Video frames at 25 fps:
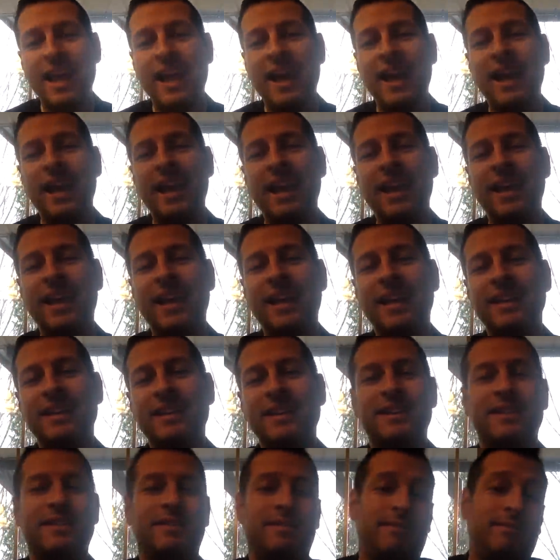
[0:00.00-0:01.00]
And
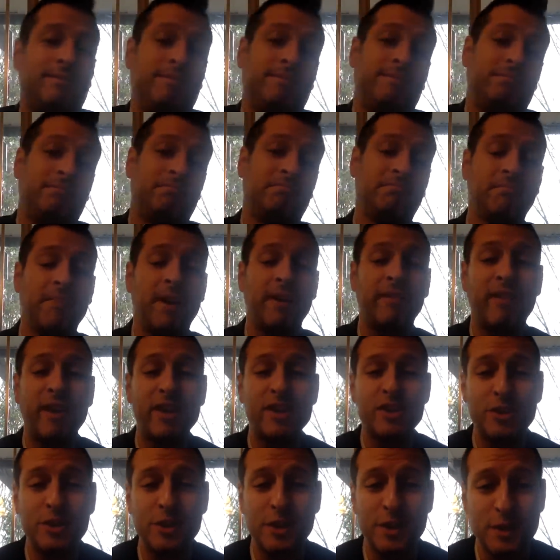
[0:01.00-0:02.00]

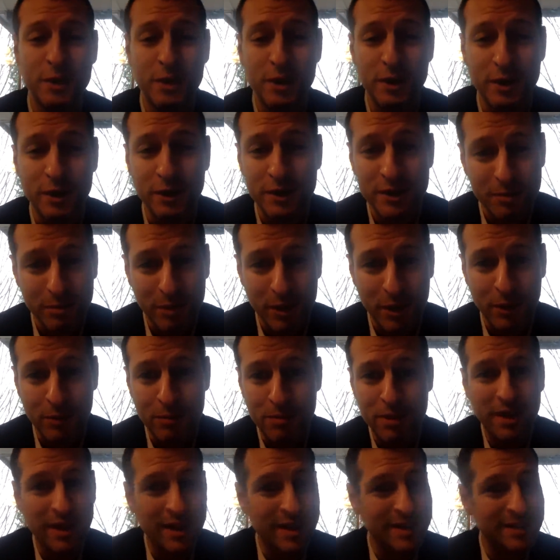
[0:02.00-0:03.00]
eventually they're going to explode
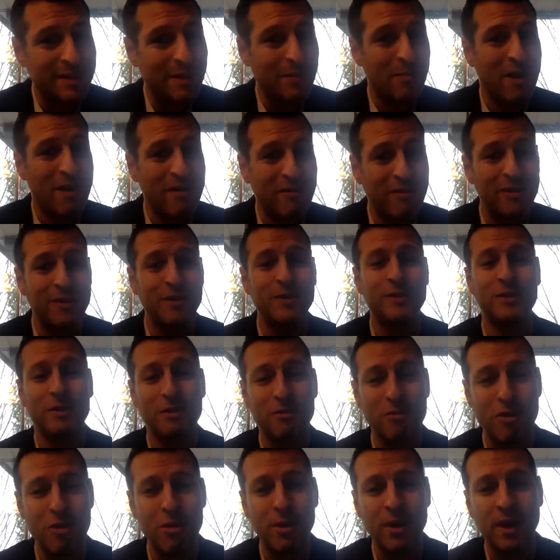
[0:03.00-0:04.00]
because the revenues are
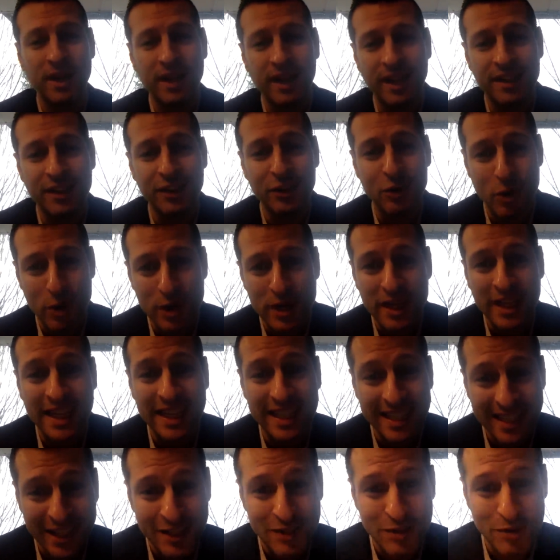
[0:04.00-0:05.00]
growing and they're going to
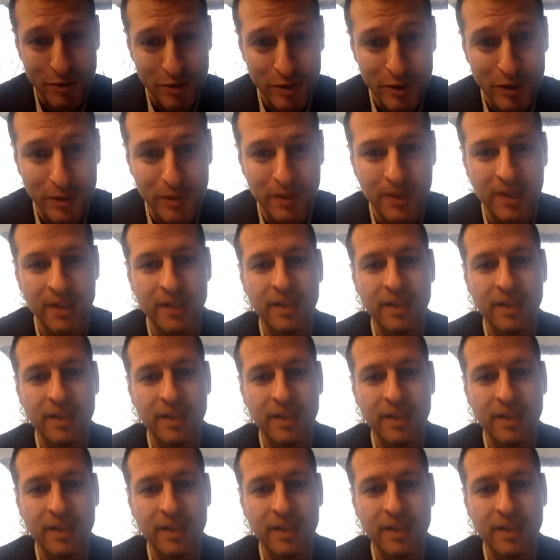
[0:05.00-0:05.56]
continue to.